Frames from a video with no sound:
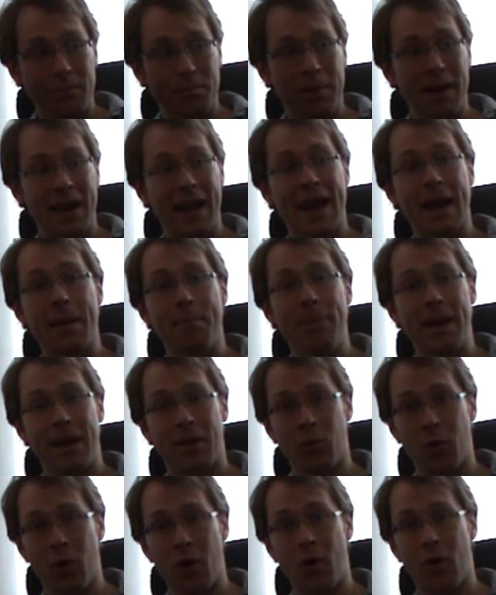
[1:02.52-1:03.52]
play a
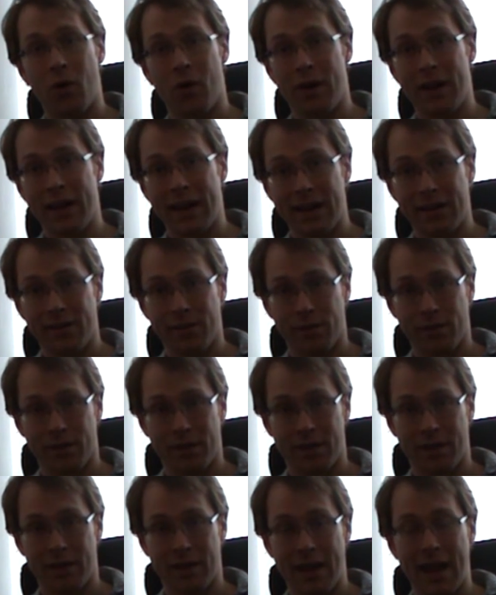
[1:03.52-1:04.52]
big role in
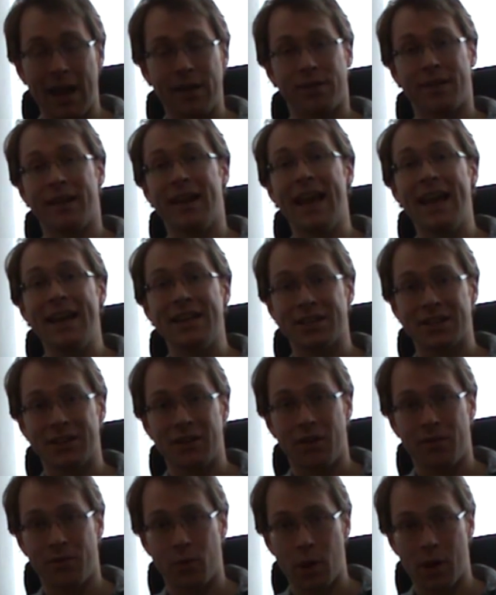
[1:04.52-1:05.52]
the
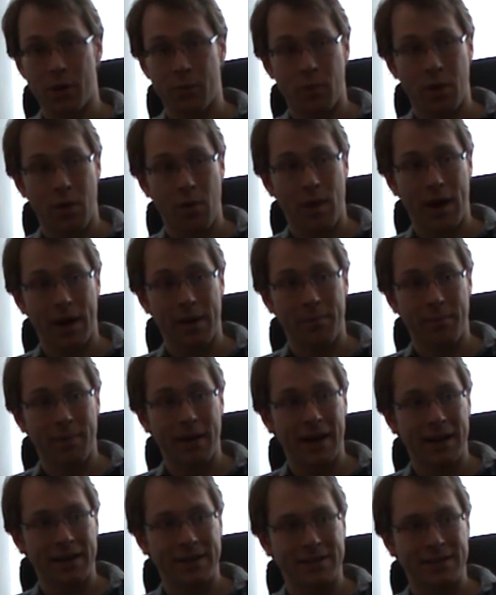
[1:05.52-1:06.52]
escalation of World War I,
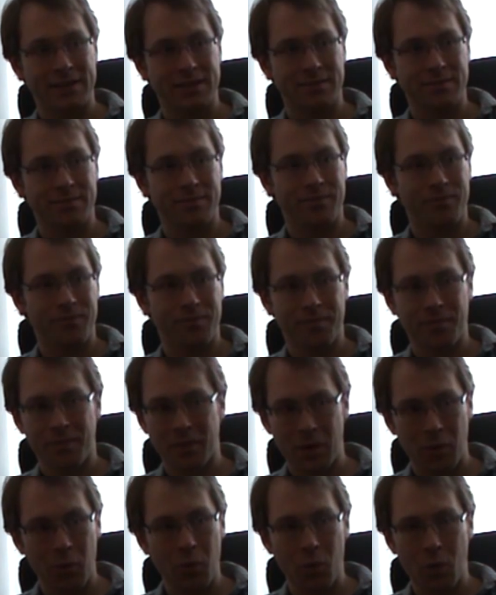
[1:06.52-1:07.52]
but
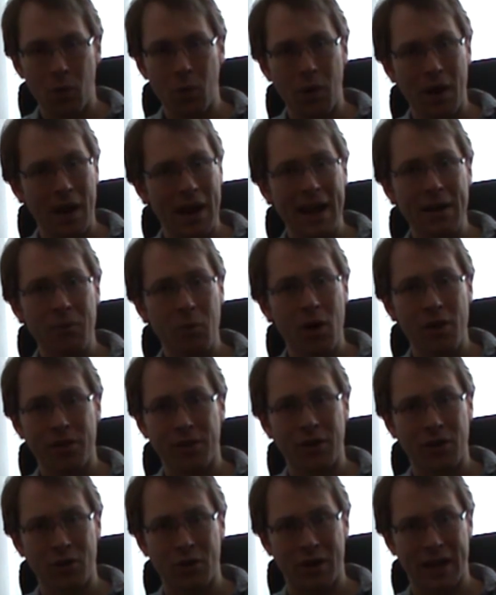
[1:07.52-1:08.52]
it was
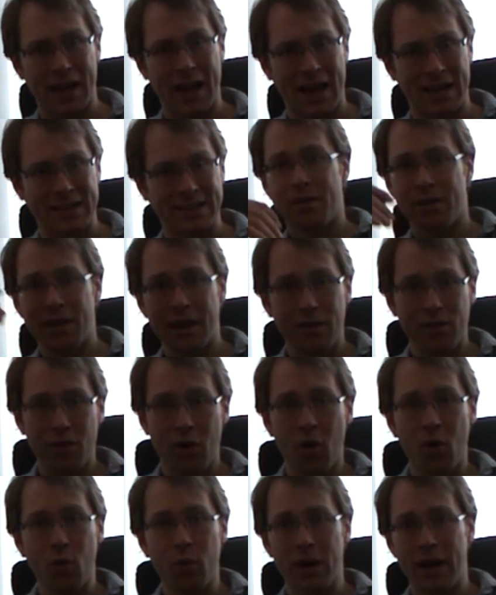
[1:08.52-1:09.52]
not only us. There's
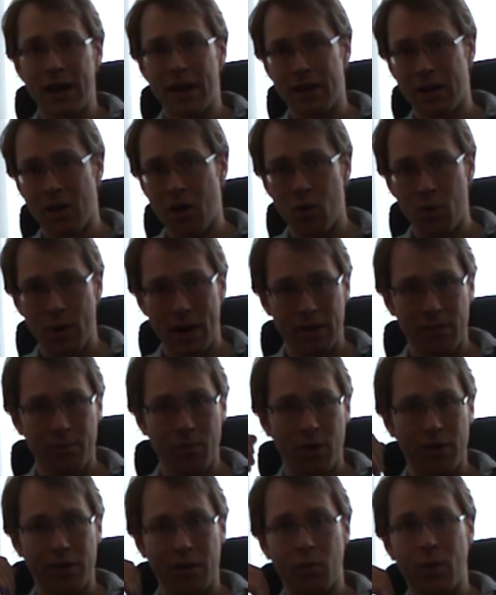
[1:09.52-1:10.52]
always
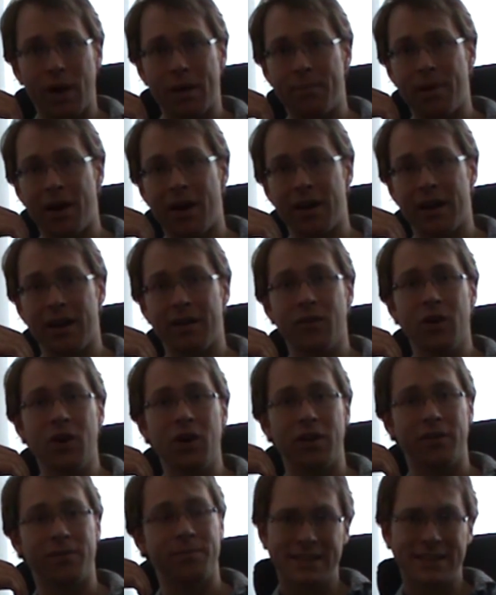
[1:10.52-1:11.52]
more than one party
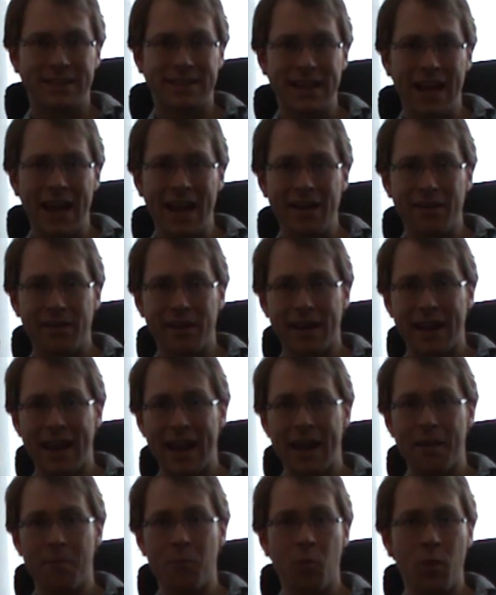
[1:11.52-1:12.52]
involved. Then there
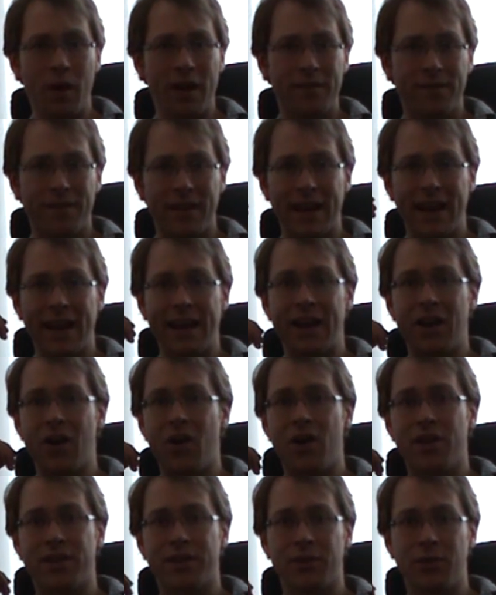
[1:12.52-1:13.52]
came one fanatic
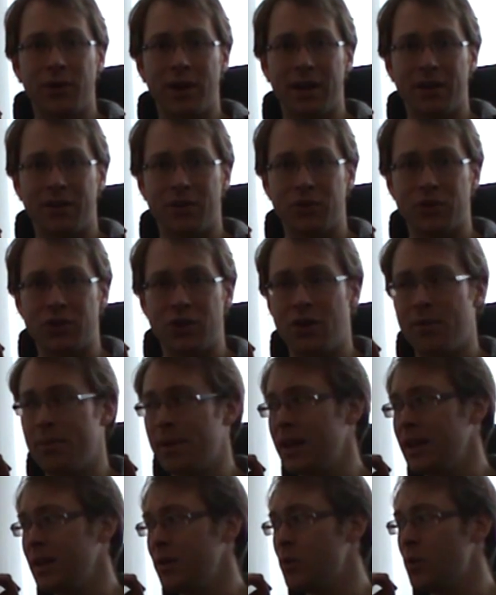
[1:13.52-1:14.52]
Austrian to
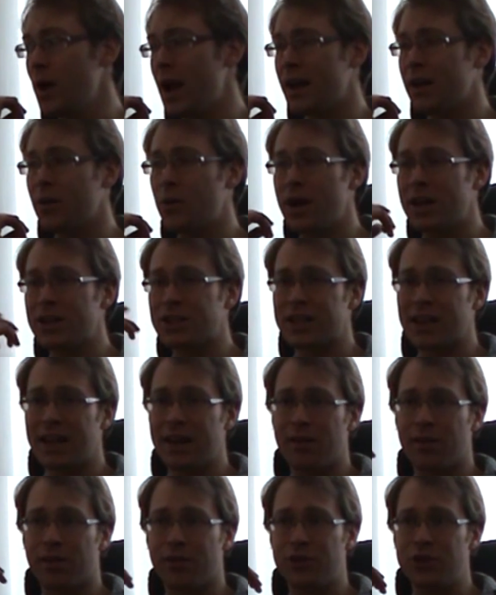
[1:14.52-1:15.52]
Germany who had a grudge
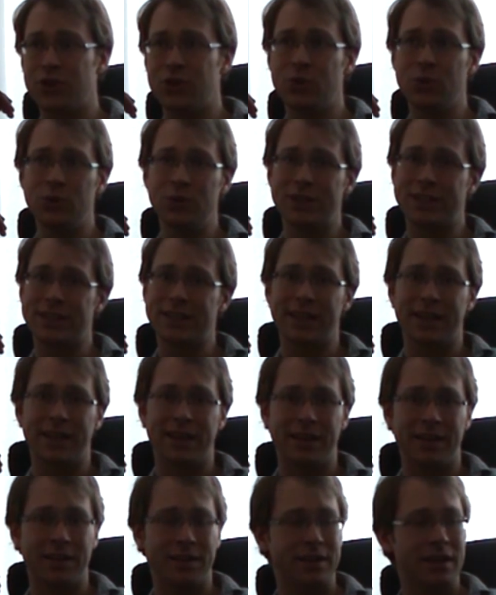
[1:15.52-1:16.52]
against Jews
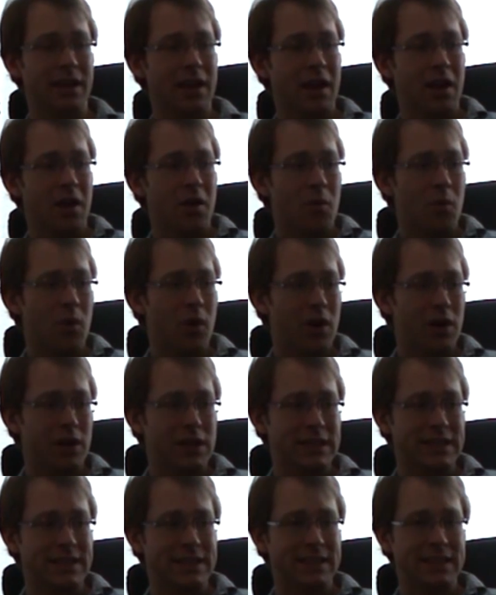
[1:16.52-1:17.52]
and
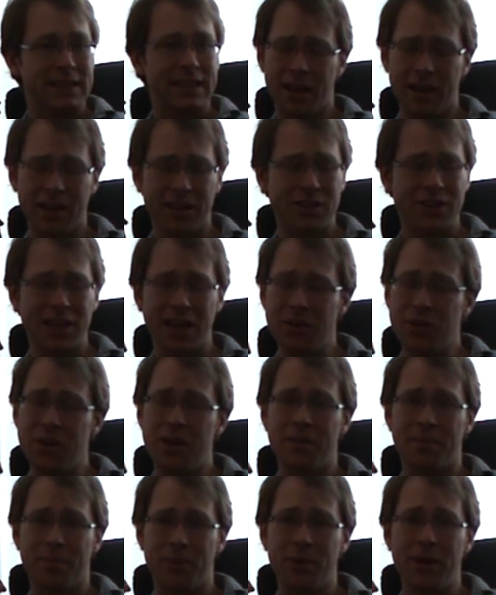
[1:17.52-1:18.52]
was, in
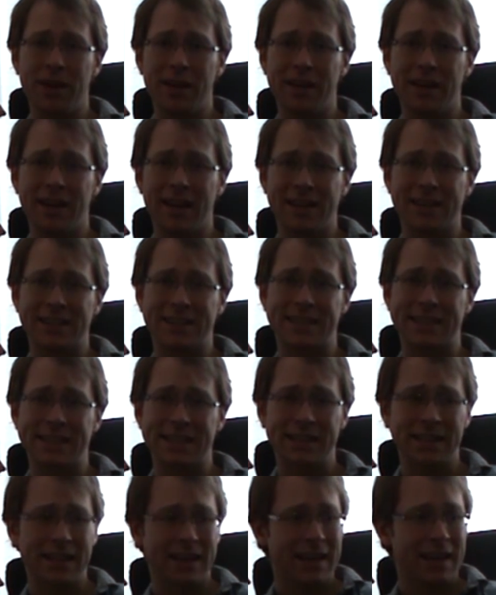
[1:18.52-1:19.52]
general, pretty nuts.
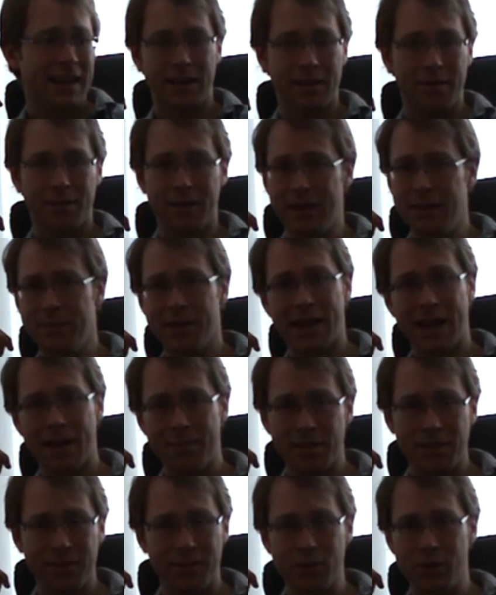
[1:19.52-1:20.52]
He
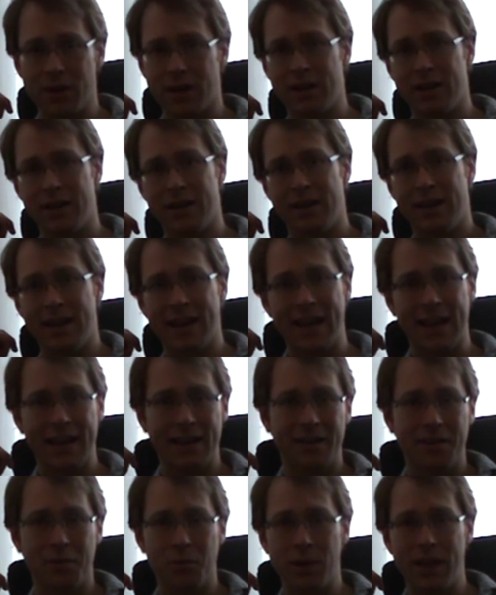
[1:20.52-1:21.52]
became the Führer,
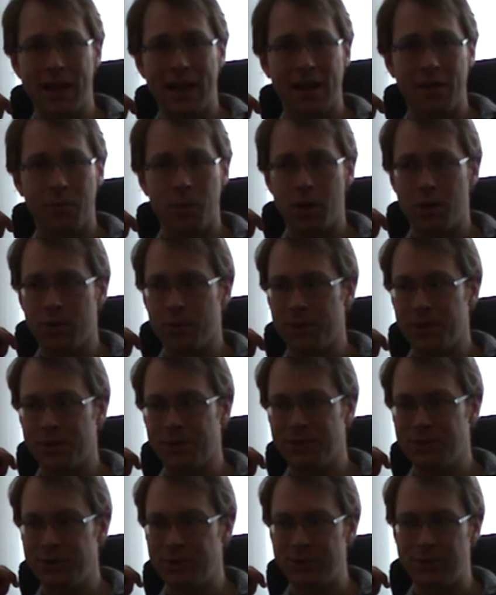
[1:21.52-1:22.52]
and we had World War
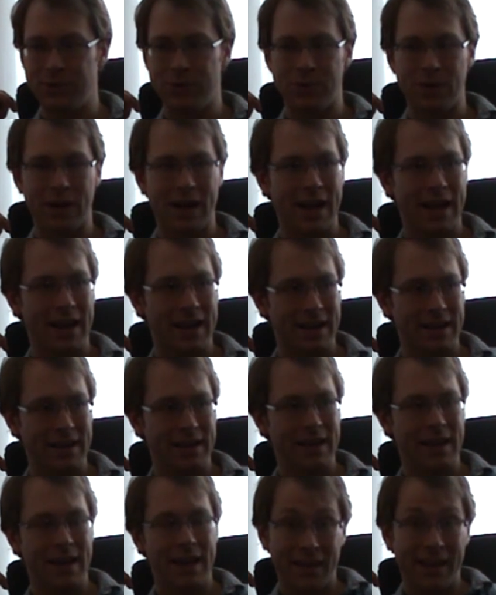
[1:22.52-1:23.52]
II,
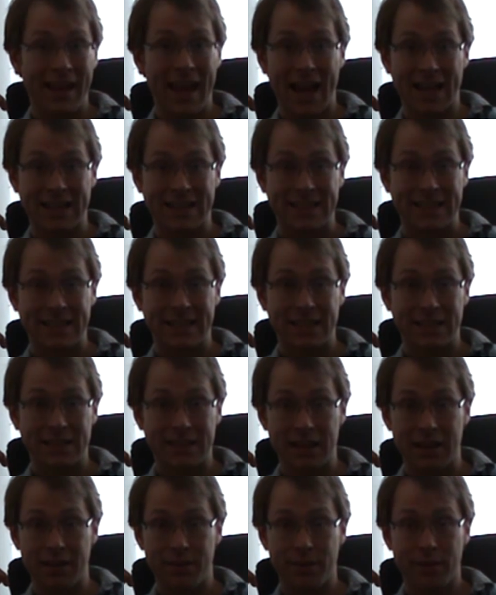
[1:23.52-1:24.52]
and yes,
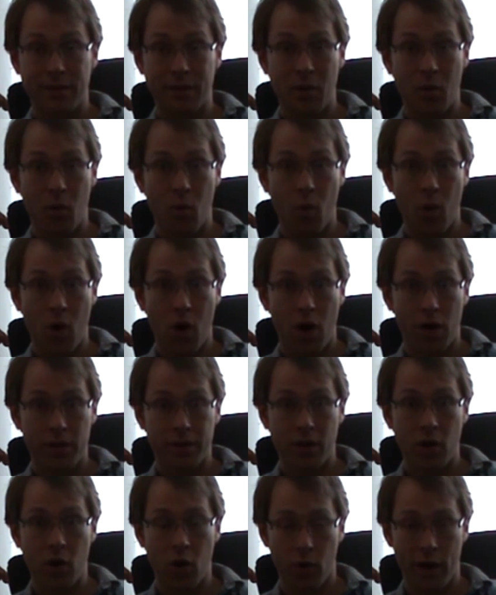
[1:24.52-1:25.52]
this
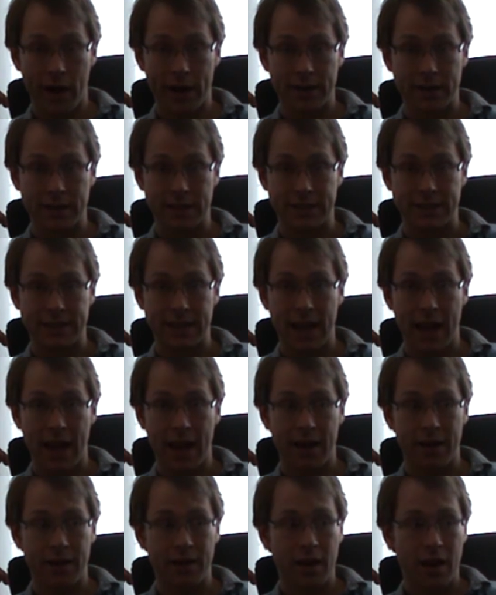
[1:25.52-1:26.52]
was horrendous,
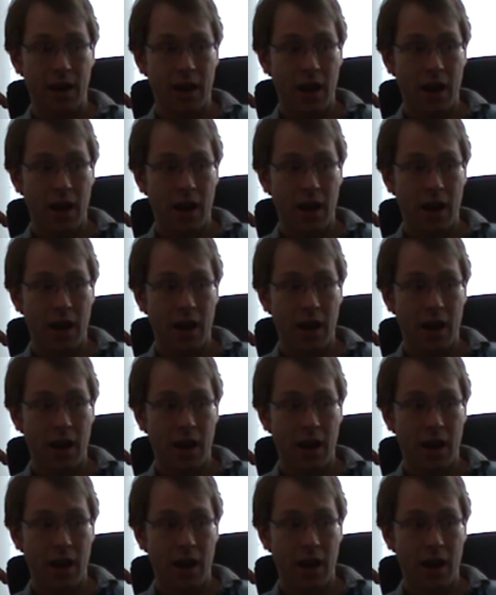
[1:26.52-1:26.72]
and